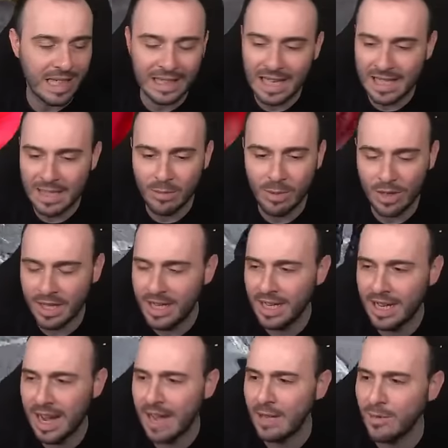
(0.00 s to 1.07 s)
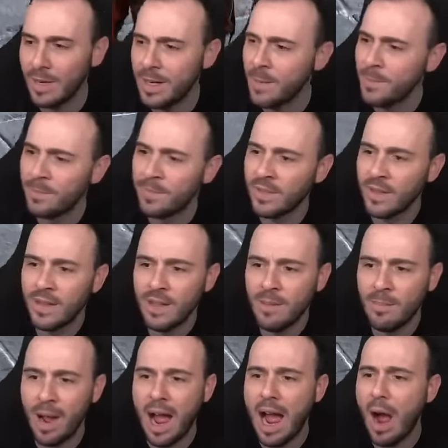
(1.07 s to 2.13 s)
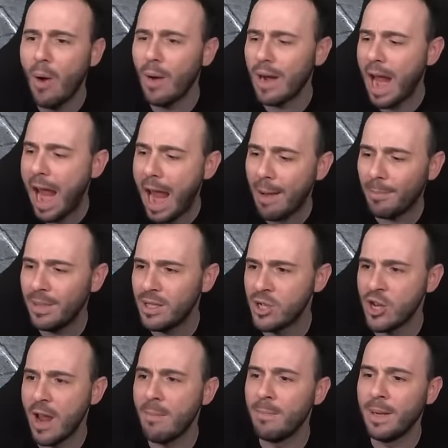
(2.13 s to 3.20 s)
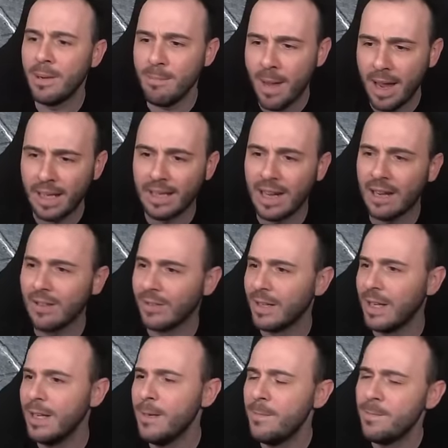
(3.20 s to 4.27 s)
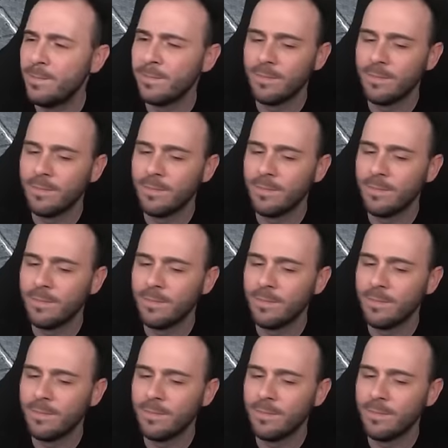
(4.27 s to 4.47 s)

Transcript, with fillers: that doesn't work here anyway. But our epic champion Magnar, okay,